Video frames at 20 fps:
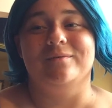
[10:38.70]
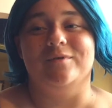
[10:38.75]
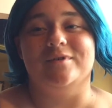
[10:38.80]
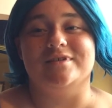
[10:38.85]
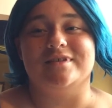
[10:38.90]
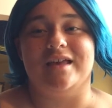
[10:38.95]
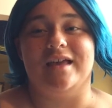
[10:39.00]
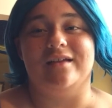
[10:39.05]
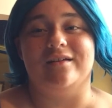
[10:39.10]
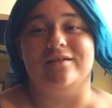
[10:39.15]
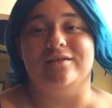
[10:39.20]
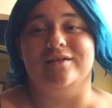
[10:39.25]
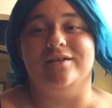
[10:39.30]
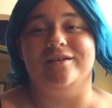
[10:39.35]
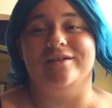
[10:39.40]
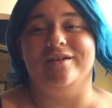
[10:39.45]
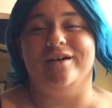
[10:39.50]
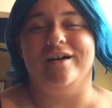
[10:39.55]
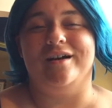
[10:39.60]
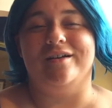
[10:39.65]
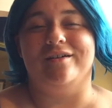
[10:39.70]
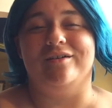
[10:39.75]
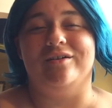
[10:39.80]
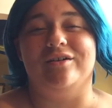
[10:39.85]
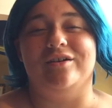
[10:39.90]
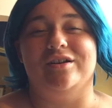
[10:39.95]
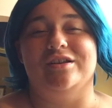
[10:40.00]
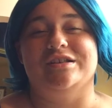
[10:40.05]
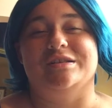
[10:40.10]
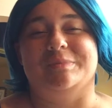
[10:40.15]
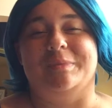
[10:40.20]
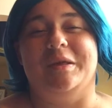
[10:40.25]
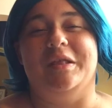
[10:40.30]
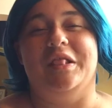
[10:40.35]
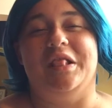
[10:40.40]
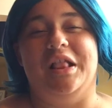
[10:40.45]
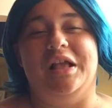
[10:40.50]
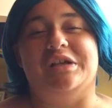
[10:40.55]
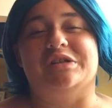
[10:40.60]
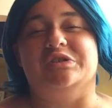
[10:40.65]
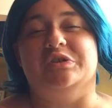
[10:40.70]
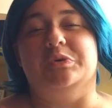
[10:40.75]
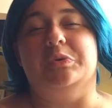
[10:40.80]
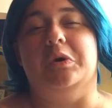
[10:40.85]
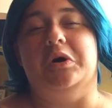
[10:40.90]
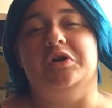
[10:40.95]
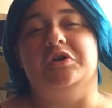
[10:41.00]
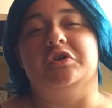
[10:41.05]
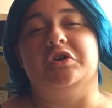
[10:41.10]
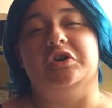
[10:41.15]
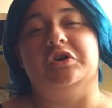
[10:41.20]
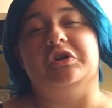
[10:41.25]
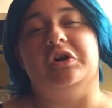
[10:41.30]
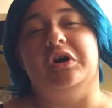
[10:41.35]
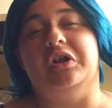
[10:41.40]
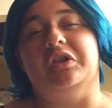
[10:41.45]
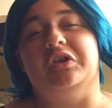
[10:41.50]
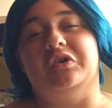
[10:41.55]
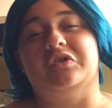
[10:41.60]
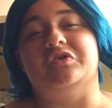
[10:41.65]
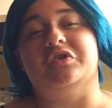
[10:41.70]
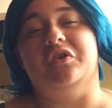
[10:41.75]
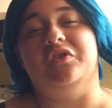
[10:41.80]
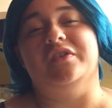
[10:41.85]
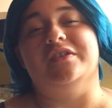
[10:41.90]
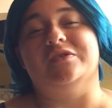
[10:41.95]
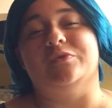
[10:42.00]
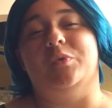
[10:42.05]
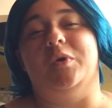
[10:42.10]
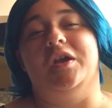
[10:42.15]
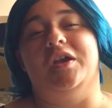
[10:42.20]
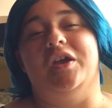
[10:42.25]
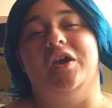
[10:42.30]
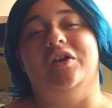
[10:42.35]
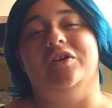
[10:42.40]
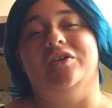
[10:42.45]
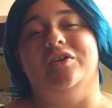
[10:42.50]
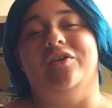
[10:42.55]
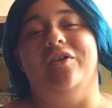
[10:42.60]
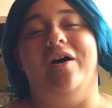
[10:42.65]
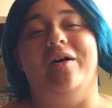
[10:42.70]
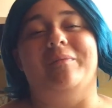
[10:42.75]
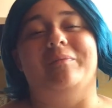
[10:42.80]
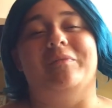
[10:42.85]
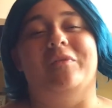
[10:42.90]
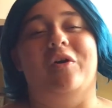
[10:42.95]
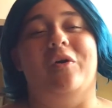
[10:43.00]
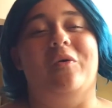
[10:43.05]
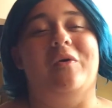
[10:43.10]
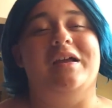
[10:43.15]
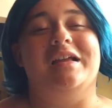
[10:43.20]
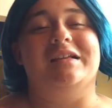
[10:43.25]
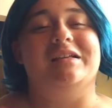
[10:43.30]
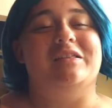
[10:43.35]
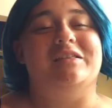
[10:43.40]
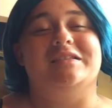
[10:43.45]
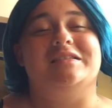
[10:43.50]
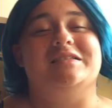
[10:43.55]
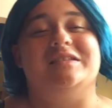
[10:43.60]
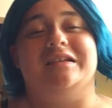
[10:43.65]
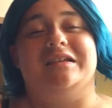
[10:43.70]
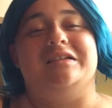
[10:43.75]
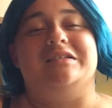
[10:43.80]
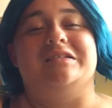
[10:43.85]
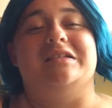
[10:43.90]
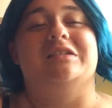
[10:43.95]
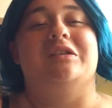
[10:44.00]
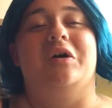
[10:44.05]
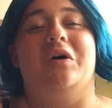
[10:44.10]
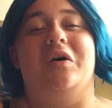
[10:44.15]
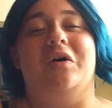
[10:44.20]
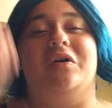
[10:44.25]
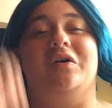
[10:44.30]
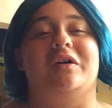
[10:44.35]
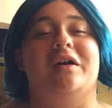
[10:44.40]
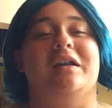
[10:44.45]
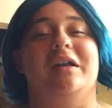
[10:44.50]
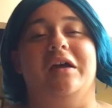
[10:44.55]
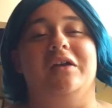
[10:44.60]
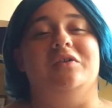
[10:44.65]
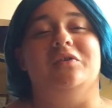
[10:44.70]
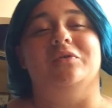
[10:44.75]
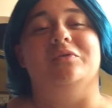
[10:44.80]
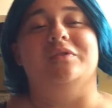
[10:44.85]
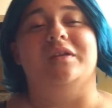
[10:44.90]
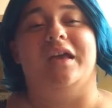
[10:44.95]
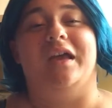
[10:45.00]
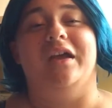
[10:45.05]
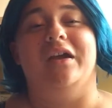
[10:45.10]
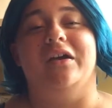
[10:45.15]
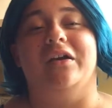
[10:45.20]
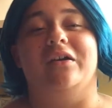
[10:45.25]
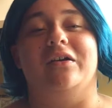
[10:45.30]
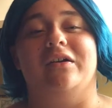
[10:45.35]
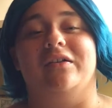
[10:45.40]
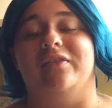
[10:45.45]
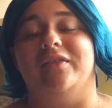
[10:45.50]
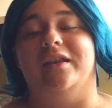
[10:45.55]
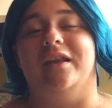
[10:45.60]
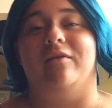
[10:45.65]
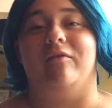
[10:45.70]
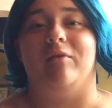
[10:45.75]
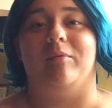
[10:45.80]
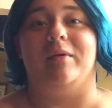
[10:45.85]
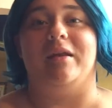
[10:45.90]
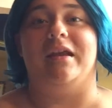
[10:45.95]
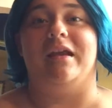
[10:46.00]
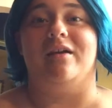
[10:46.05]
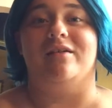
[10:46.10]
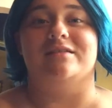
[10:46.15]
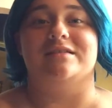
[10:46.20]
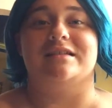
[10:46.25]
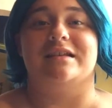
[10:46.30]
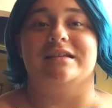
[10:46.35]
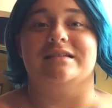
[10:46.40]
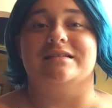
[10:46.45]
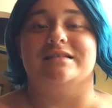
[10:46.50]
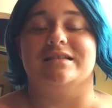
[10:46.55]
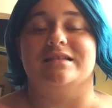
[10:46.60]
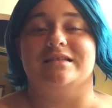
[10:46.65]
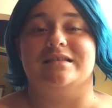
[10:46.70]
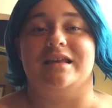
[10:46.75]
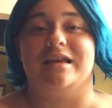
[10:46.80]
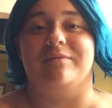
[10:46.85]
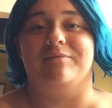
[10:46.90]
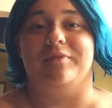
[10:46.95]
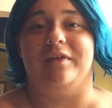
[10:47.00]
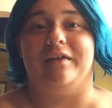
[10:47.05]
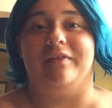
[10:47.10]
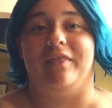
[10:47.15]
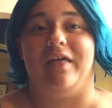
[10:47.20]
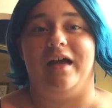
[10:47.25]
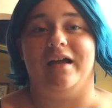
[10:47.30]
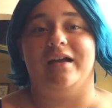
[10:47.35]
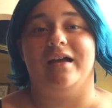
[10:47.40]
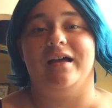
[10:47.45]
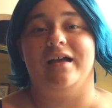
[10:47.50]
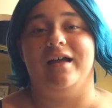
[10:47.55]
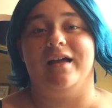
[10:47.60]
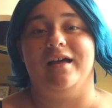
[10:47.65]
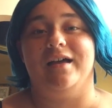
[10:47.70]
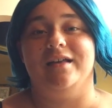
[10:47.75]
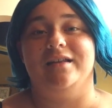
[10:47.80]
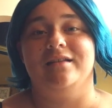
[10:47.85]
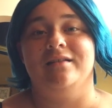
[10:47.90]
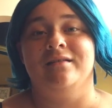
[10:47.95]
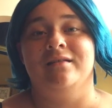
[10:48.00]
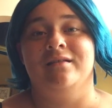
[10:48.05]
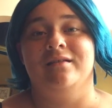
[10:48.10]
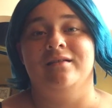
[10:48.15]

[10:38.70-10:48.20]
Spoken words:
was like, oh, I already spent like $200 all this weekend, I'm going sick as a dog and I don't care, and then everybody else gets the same thing that guy had.